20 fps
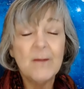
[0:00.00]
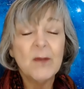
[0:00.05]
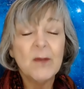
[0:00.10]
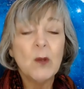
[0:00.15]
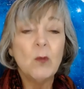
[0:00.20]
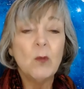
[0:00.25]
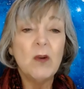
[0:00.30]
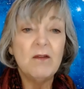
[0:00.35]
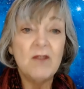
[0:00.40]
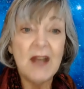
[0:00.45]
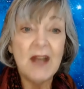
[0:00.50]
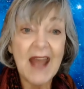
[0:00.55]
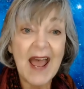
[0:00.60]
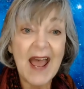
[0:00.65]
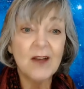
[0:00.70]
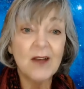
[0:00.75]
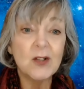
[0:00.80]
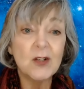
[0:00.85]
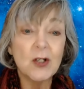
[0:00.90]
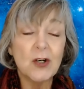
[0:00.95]
we've
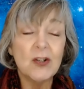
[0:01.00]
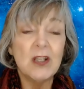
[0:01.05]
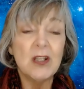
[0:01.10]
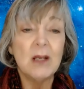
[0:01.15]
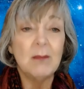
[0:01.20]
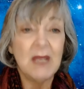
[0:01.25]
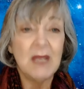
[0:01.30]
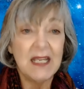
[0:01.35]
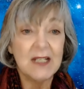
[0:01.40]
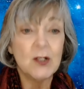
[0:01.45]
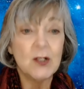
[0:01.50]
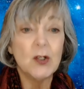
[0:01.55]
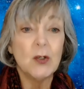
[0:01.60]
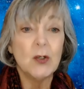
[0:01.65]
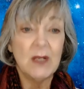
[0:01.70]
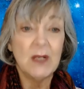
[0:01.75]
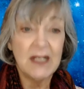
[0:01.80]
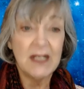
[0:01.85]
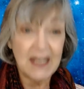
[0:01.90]
now turned them into an